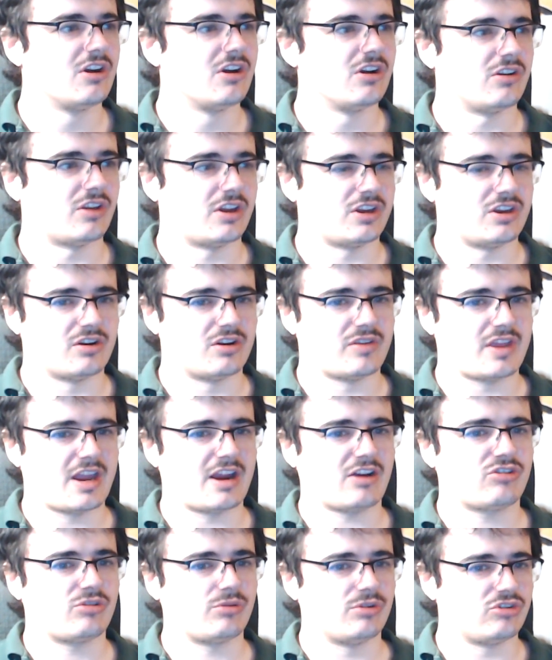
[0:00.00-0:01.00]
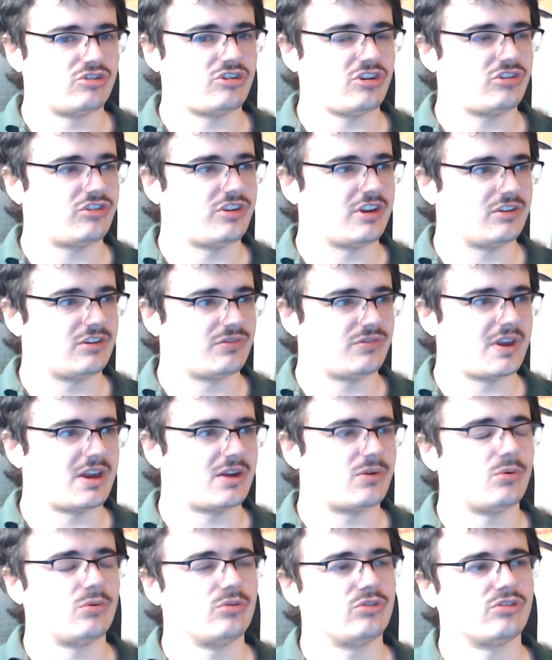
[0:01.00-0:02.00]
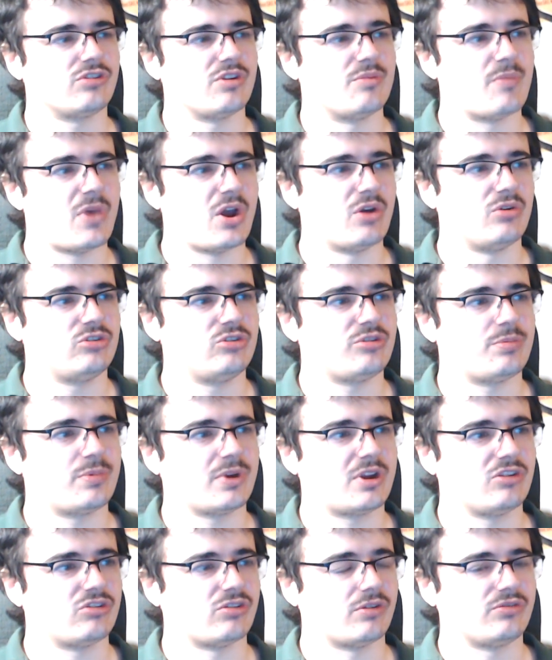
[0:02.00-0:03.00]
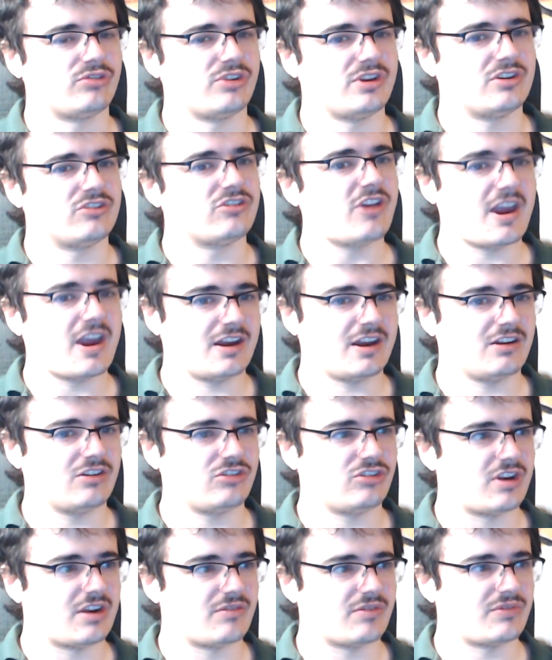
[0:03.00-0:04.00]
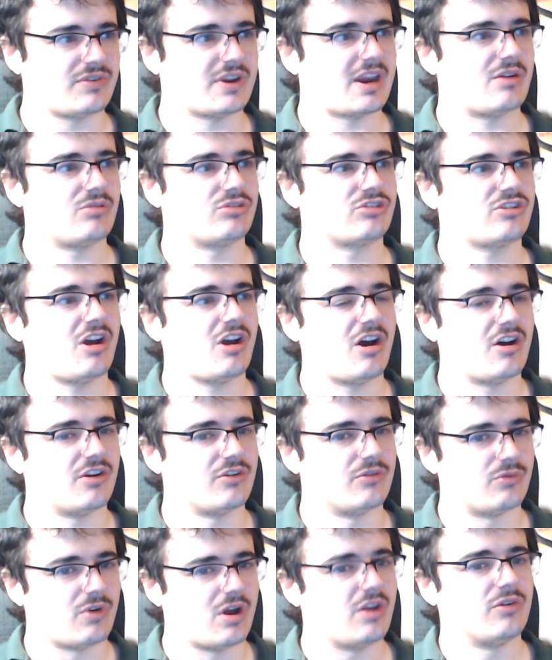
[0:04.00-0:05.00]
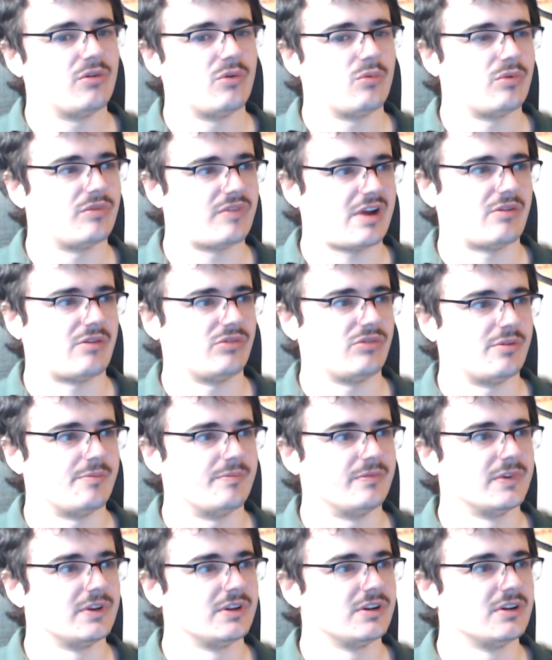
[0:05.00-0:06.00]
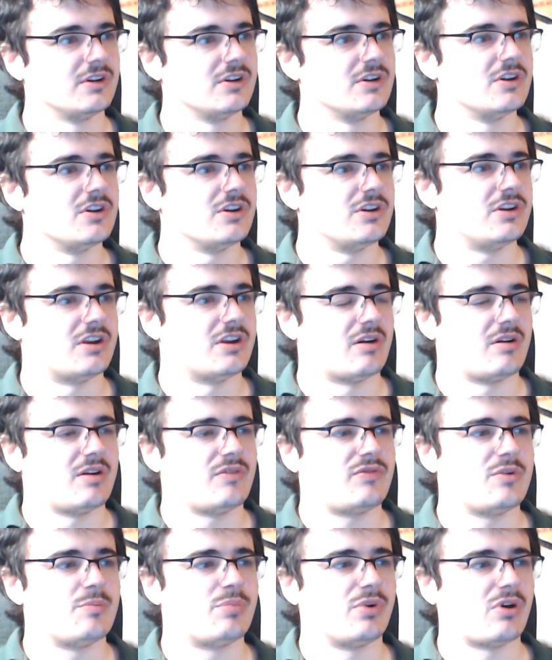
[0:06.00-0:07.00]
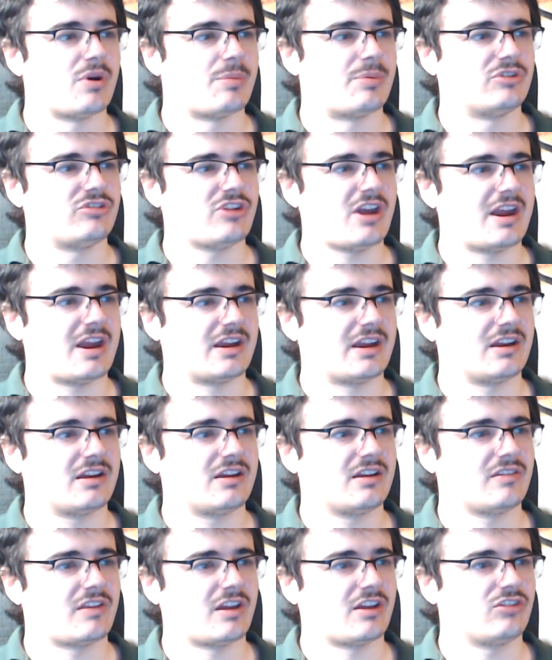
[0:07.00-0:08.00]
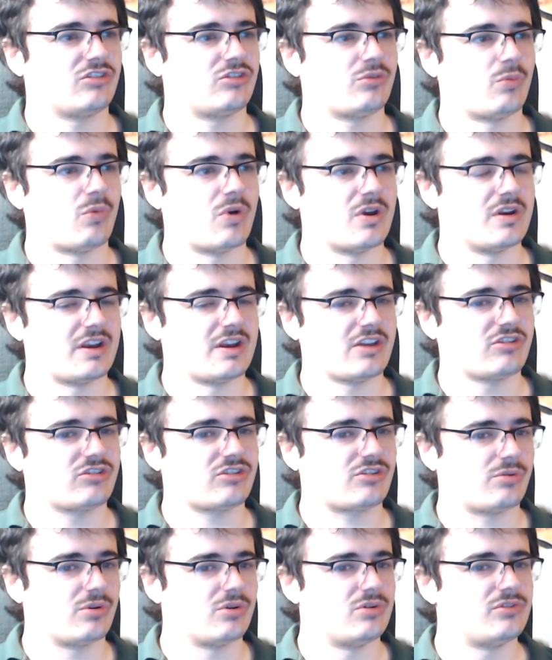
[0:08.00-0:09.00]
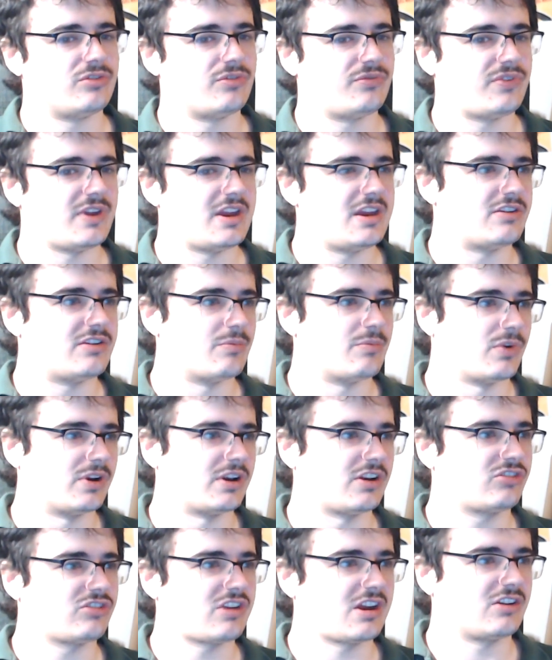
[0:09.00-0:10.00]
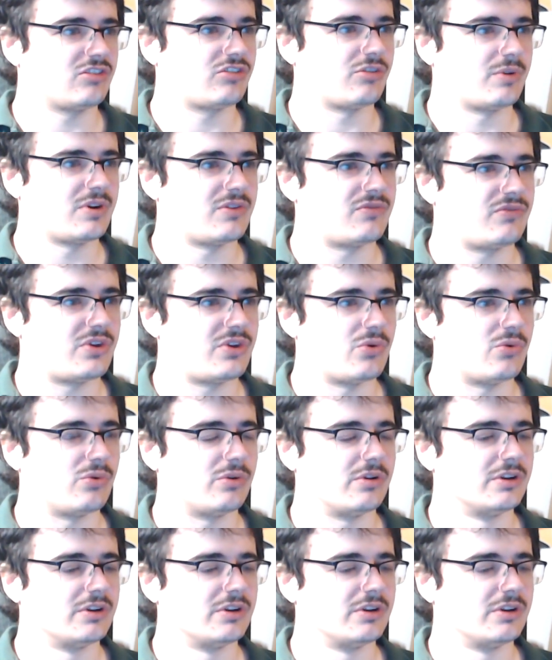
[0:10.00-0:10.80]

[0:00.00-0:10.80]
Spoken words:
like, you know, the actual logistics vehicles the most, because obviously the tanks and everything else can't run without them. You know, if you blow up a tank, that's one less crew to feed and one less tank to refuel.